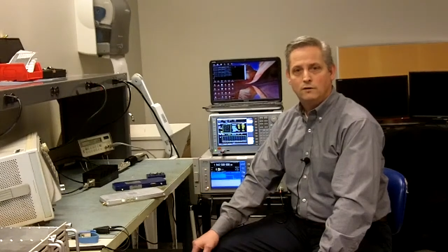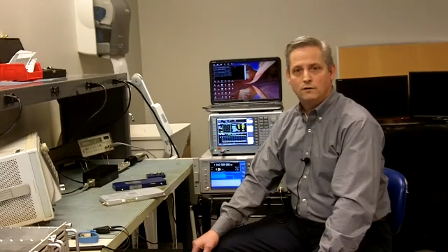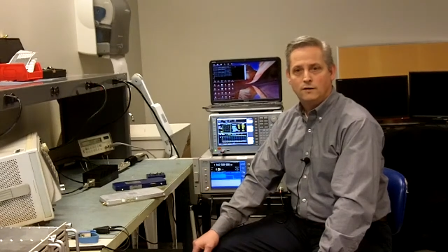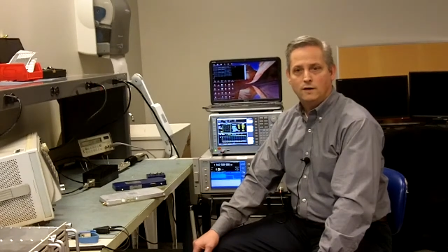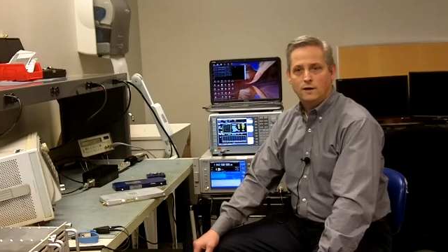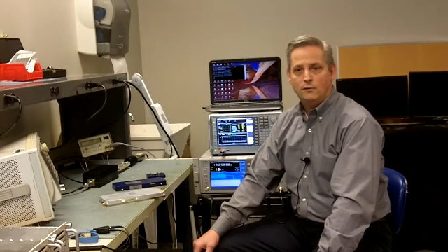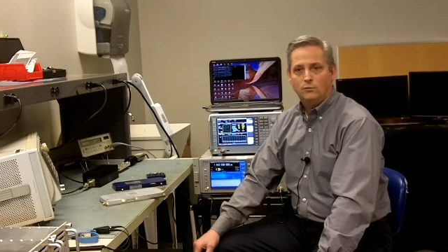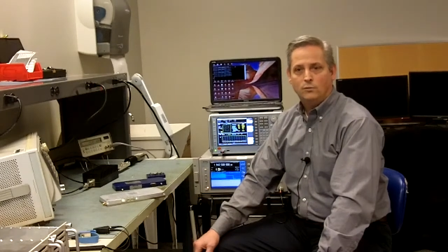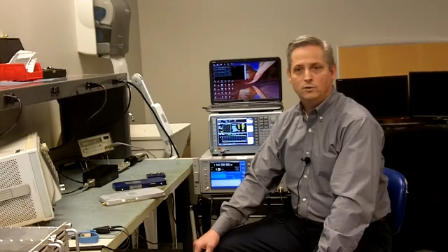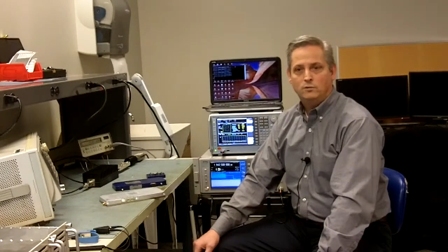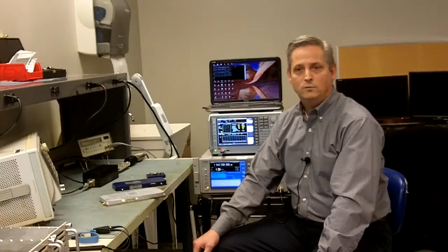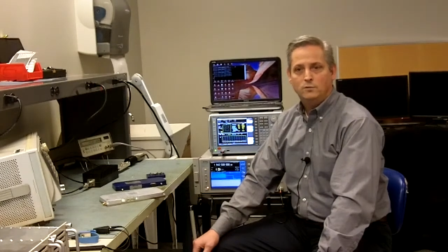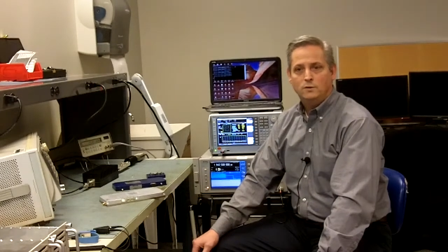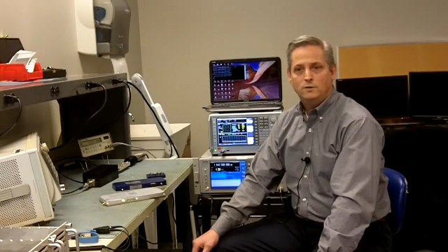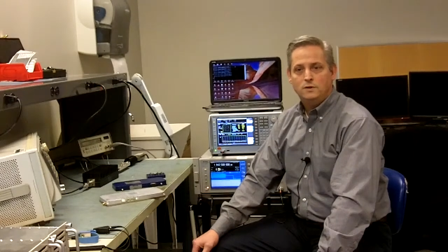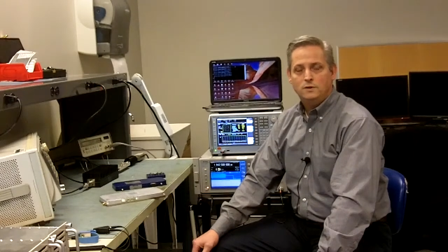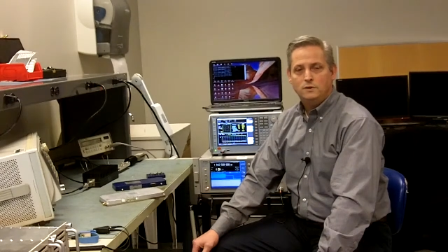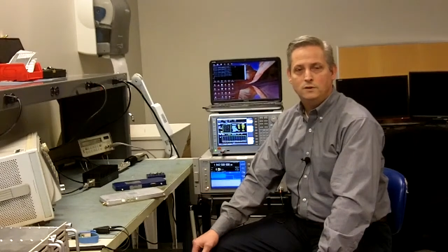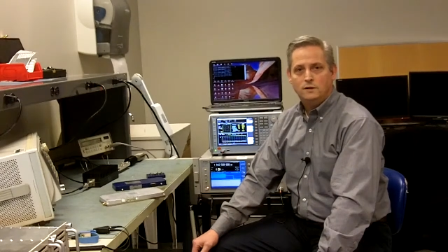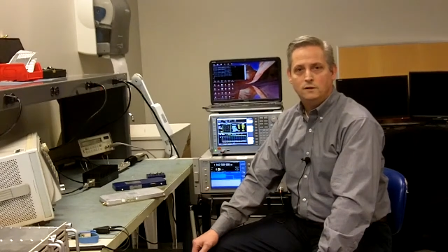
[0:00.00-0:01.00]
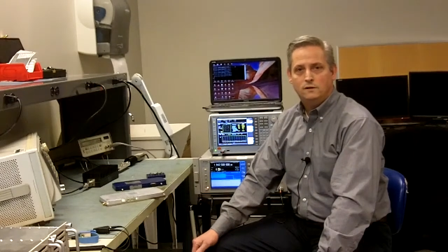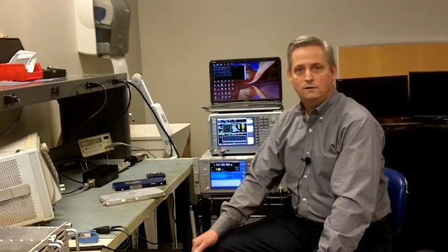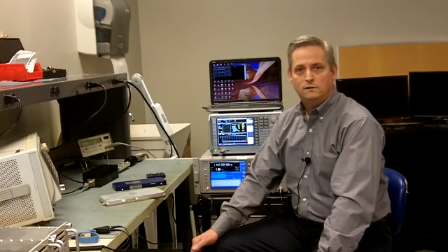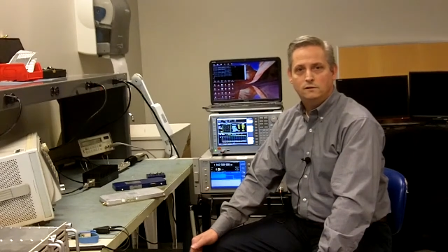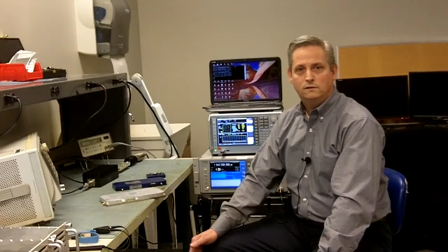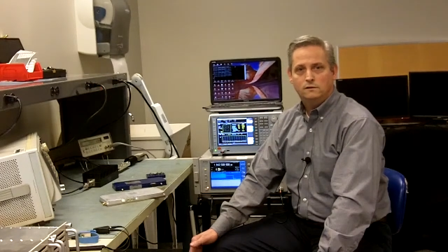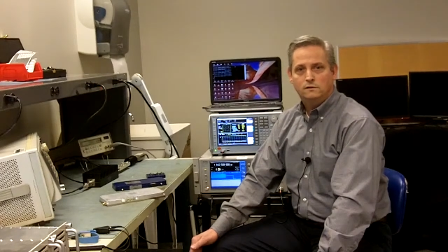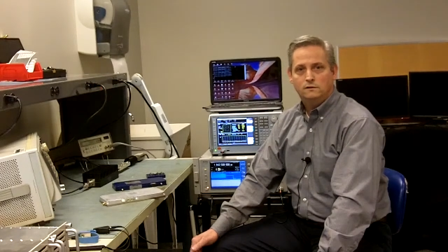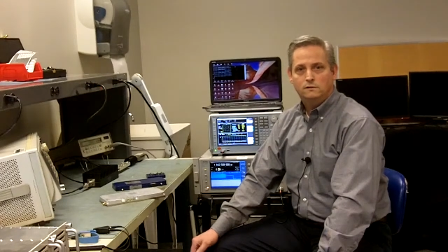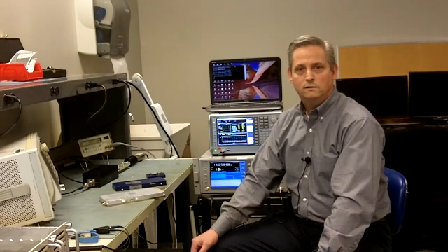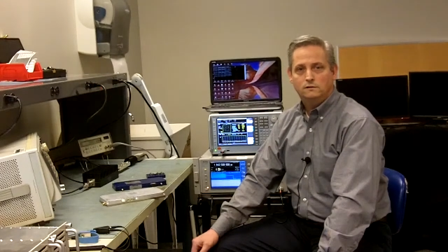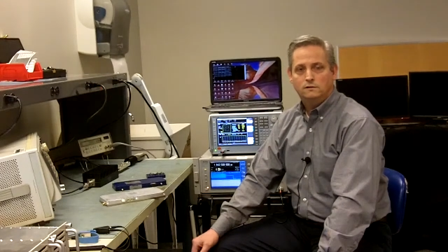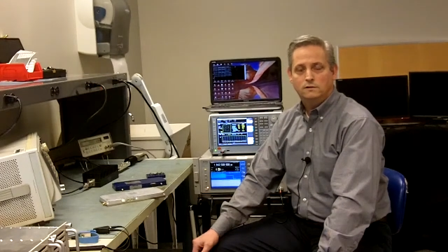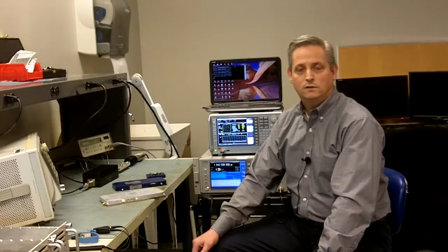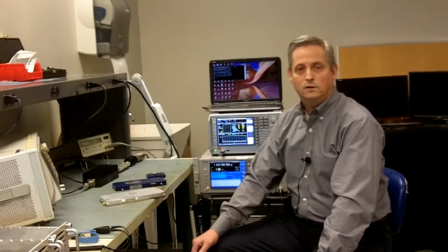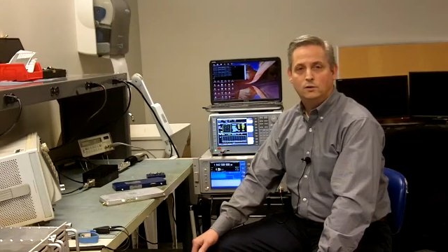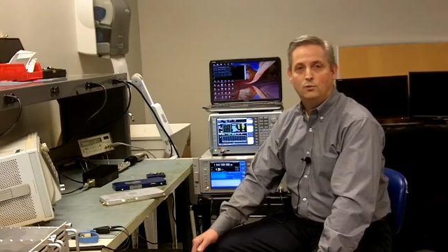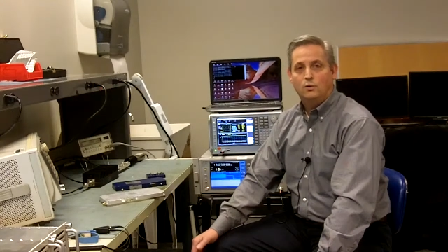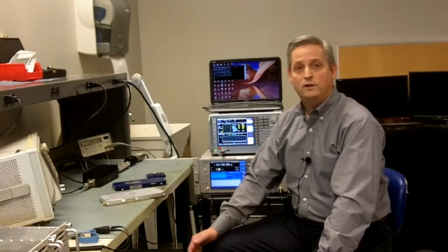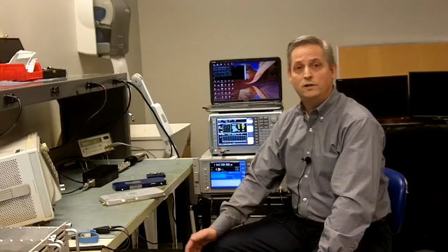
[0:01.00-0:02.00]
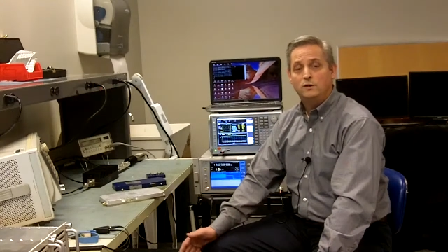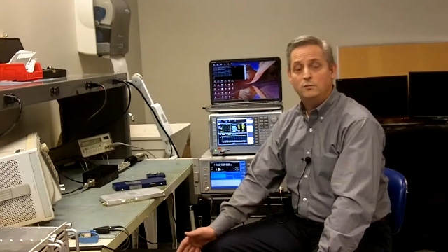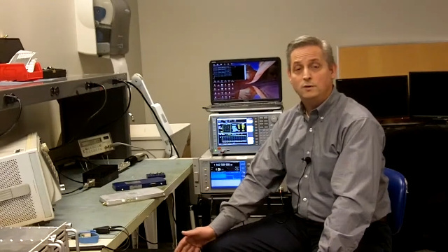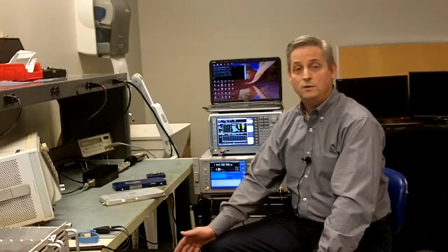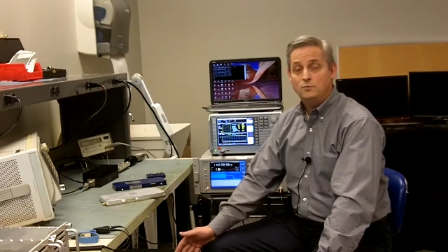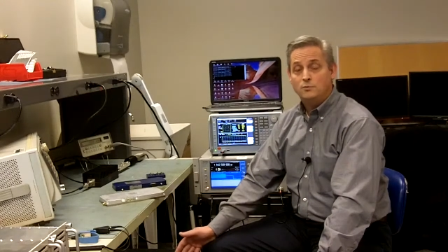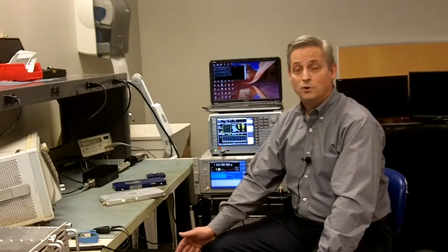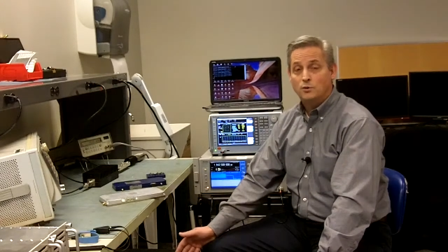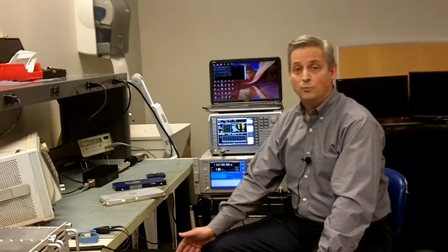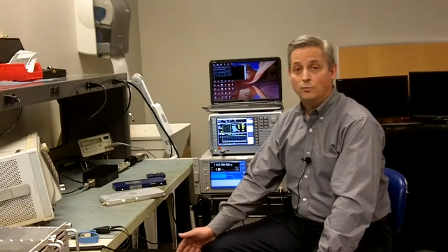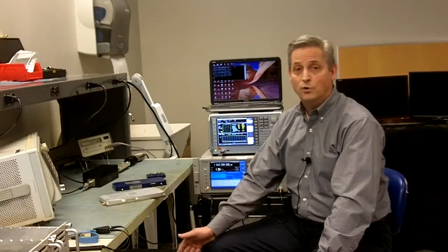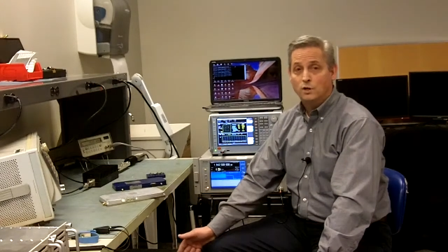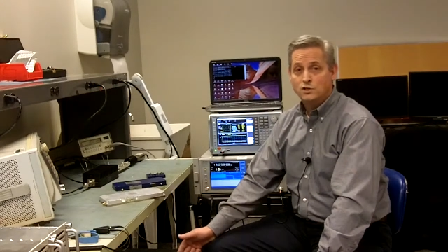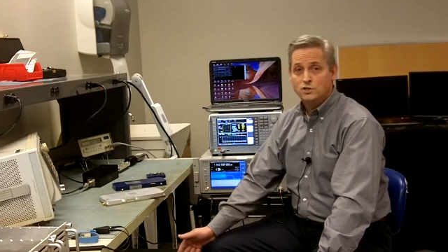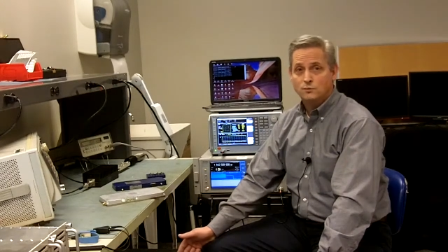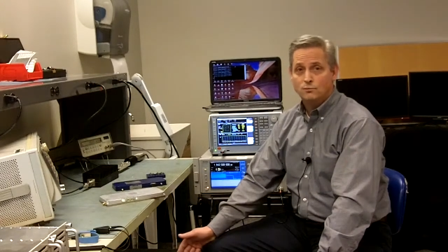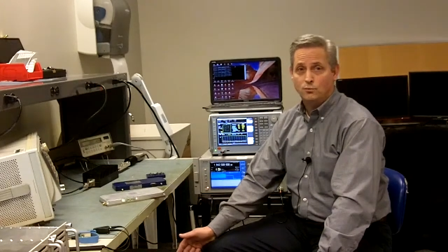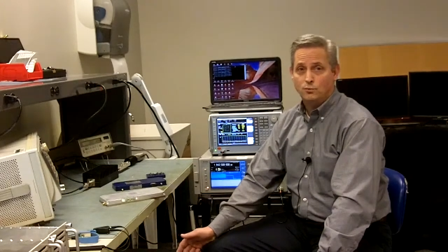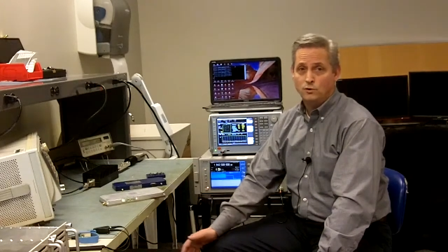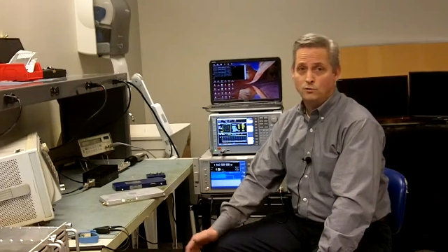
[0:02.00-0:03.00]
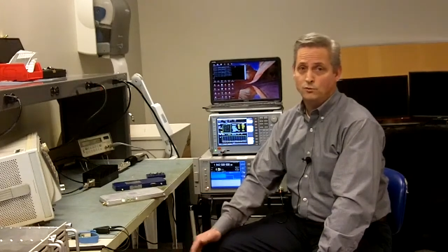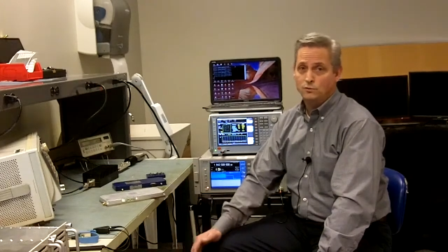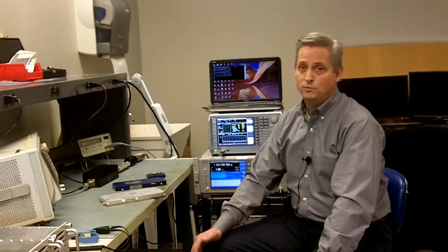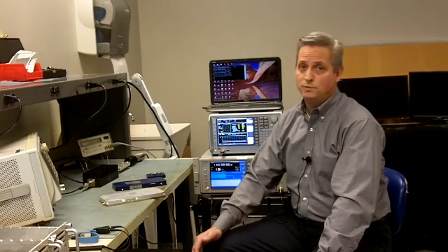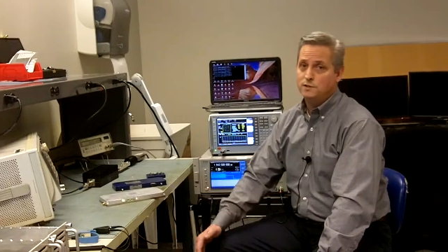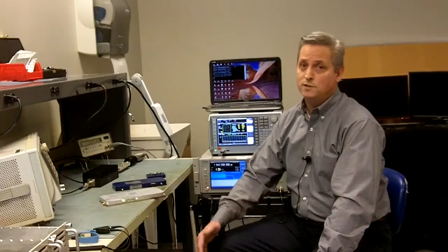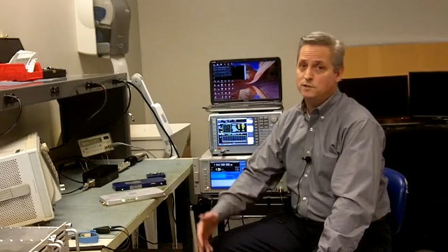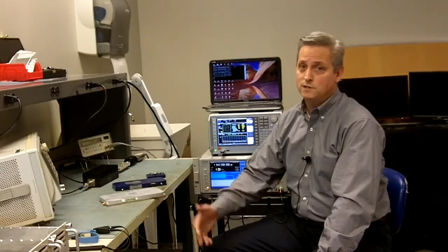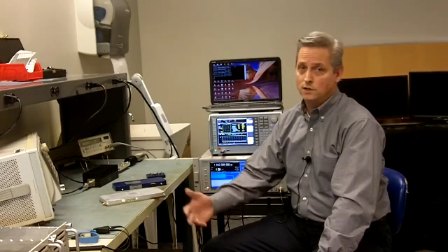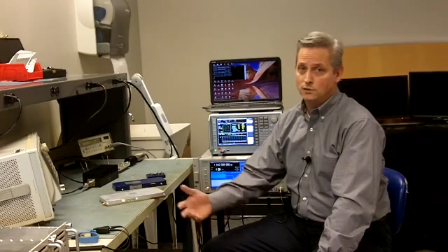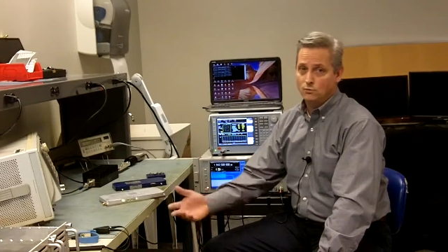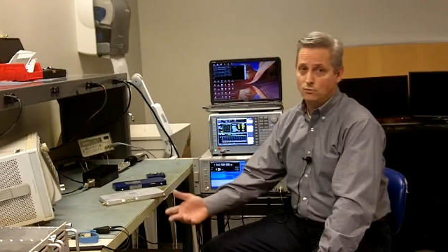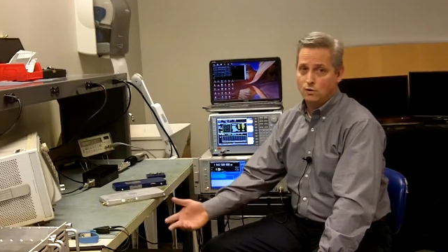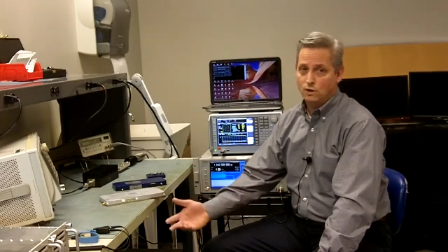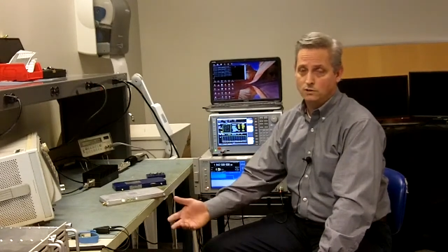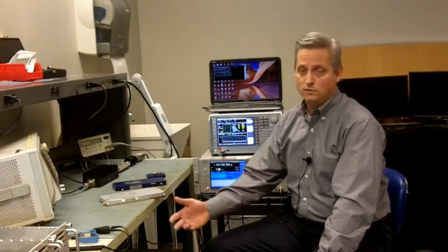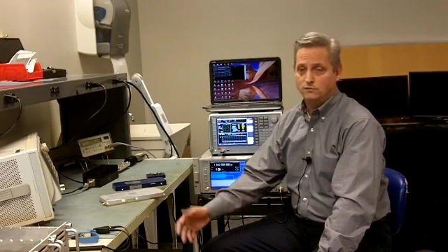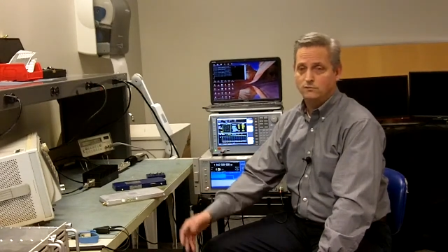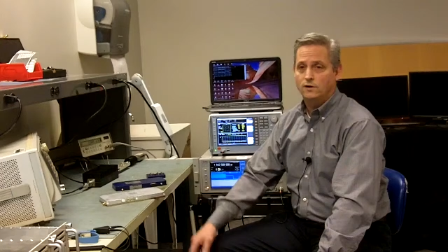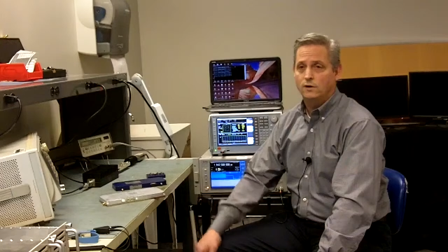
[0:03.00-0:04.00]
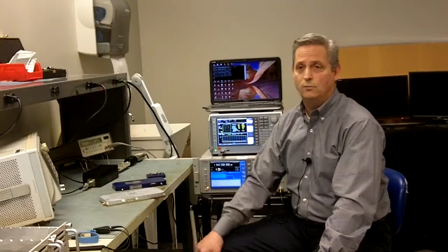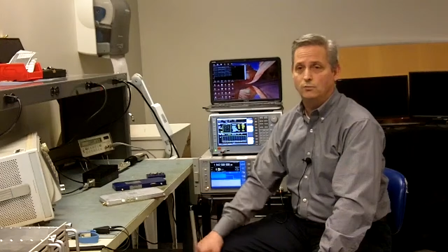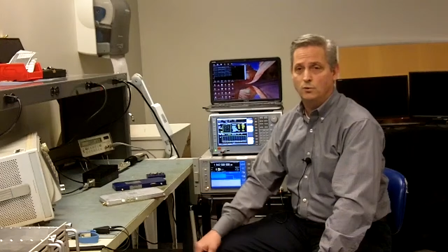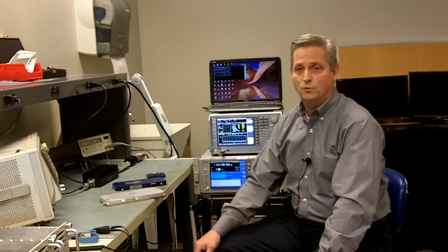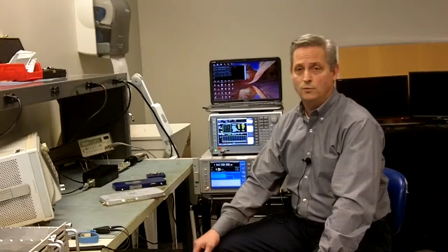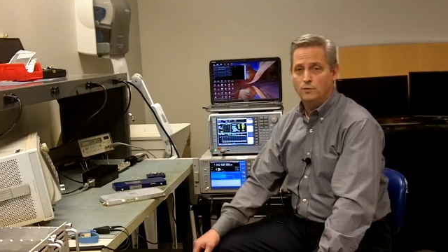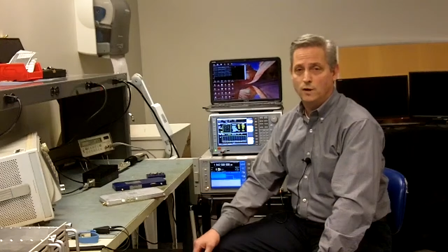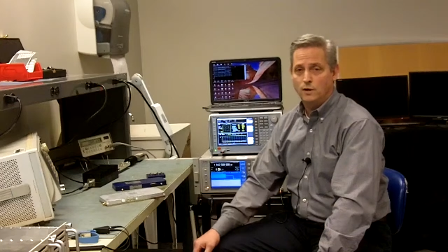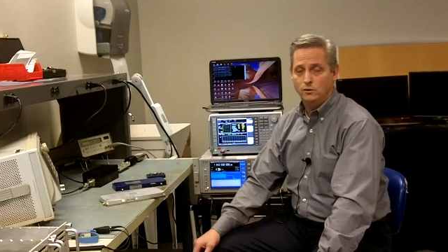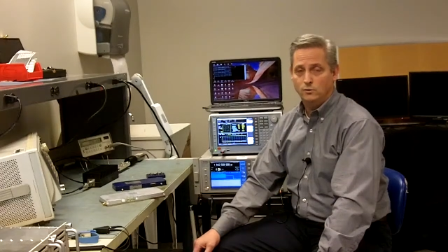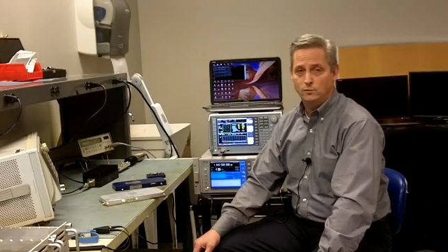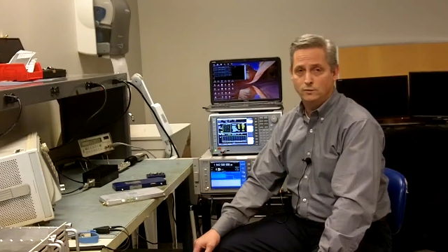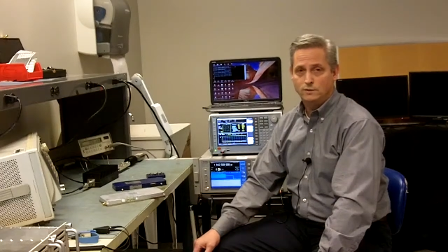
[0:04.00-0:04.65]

that would be the 1 dB compression point would be 10 watts of output power,